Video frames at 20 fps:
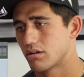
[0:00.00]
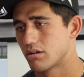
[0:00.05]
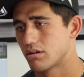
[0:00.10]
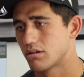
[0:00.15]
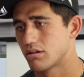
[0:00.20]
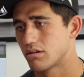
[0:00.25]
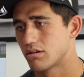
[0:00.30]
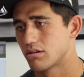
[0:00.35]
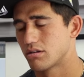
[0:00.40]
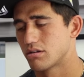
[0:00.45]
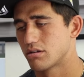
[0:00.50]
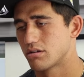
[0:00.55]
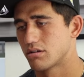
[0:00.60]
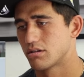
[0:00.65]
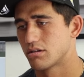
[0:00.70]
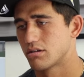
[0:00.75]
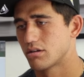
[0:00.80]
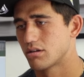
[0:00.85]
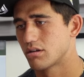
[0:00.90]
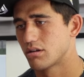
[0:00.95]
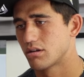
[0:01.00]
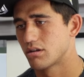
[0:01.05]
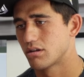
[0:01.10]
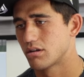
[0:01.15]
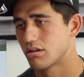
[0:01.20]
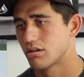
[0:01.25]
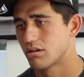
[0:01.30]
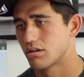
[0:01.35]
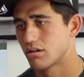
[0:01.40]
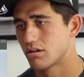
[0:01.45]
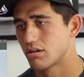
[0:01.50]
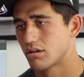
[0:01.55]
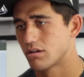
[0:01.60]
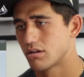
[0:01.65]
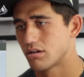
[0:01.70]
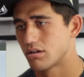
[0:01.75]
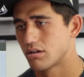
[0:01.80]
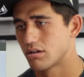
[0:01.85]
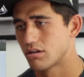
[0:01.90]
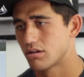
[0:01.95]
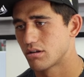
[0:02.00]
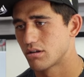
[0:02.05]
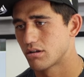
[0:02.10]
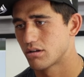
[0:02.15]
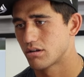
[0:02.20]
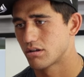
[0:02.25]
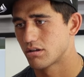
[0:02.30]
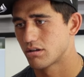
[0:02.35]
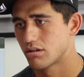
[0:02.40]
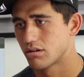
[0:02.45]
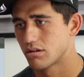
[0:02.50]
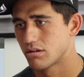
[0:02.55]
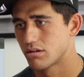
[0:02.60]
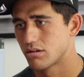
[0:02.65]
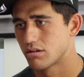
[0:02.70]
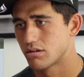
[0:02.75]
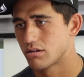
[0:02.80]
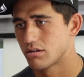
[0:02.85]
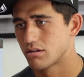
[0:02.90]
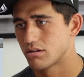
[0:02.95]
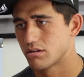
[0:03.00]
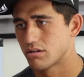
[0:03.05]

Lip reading: Nothing is said.